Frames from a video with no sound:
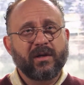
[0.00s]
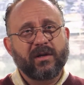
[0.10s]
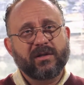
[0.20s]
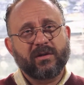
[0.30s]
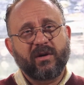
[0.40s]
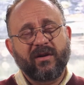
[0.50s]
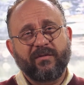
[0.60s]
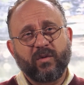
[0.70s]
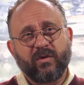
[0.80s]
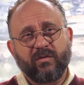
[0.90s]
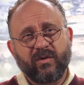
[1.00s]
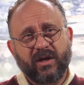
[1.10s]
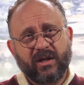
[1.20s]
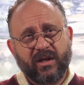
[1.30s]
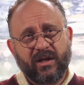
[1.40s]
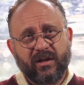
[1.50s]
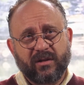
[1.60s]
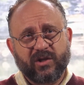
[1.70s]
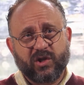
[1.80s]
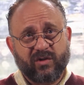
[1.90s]
So if we're really
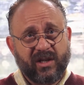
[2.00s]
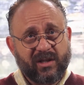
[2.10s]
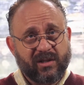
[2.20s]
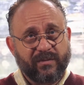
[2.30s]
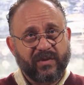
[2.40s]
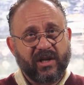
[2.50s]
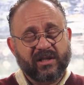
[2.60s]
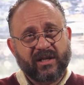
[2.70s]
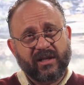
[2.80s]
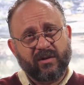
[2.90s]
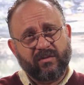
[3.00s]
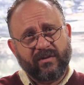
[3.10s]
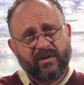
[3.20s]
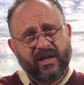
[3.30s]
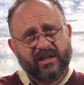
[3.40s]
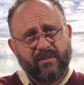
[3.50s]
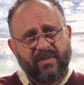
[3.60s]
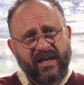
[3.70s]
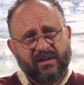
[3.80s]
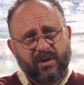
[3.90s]
strict, it's like the river has the
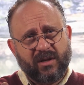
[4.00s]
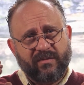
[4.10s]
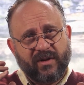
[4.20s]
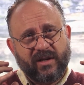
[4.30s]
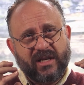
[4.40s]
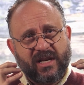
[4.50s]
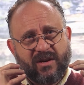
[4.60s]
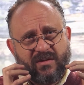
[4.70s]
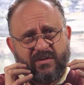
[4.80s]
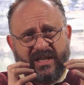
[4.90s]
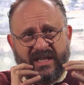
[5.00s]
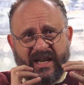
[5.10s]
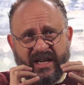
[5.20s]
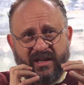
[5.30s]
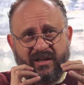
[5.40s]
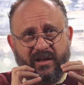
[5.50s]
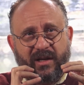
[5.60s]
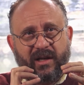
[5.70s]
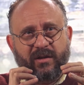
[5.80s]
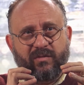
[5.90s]
banks become very narrow and tight,
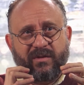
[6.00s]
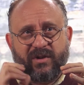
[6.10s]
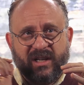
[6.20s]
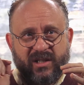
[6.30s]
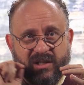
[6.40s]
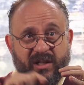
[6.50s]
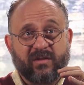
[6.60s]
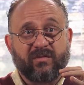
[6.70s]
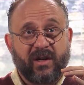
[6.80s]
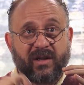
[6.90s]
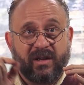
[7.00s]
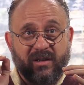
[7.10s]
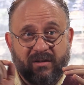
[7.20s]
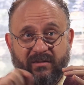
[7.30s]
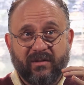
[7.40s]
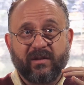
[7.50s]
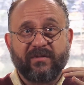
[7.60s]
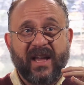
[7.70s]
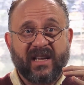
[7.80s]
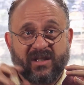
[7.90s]
and the river actually starts running
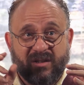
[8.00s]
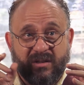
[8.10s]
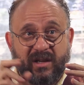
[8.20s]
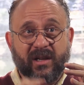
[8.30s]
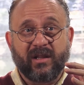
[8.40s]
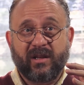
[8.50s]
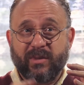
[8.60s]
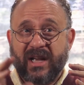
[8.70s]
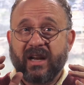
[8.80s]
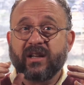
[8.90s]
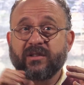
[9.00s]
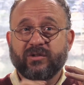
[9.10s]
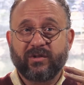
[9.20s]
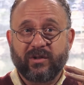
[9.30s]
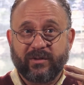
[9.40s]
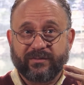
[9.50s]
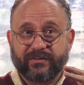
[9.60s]
faster and a little bit out of control.